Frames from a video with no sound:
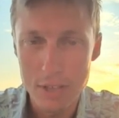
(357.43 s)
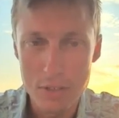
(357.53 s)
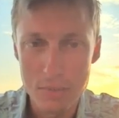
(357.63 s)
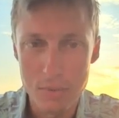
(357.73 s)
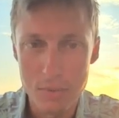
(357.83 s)

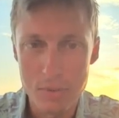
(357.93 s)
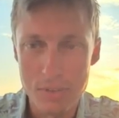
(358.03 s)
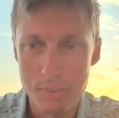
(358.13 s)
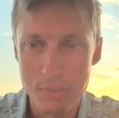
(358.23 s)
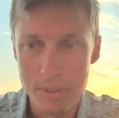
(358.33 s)
which simply
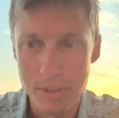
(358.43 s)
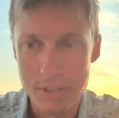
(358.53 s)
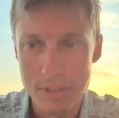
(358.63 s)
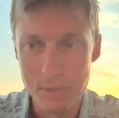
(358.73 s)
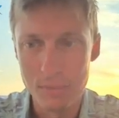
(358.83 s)
lets you
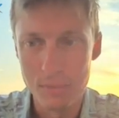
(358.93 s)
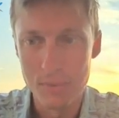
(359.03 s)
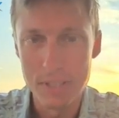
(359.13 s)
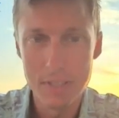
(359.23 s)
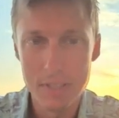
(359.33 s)
read